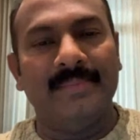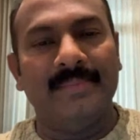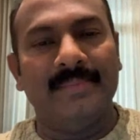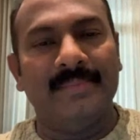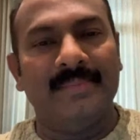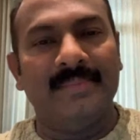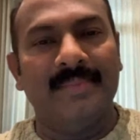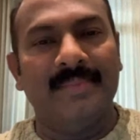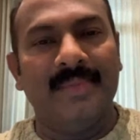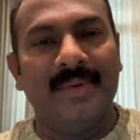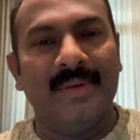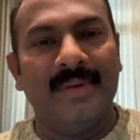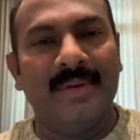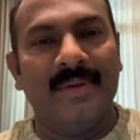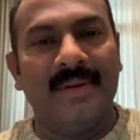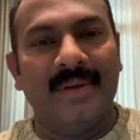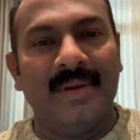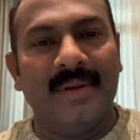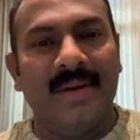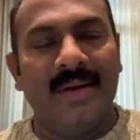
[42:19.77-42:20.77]

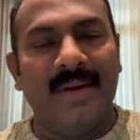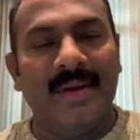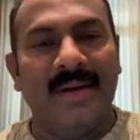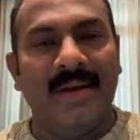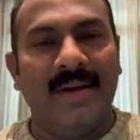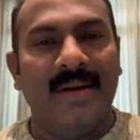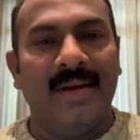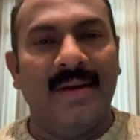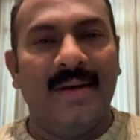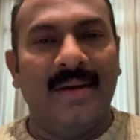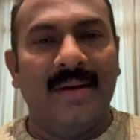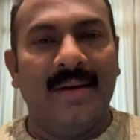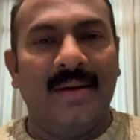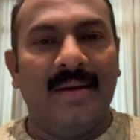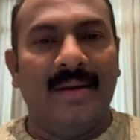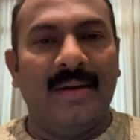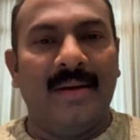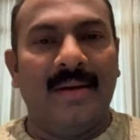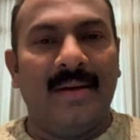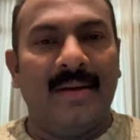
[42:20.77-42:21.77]

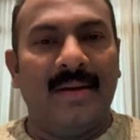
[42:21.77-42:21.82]
(silent)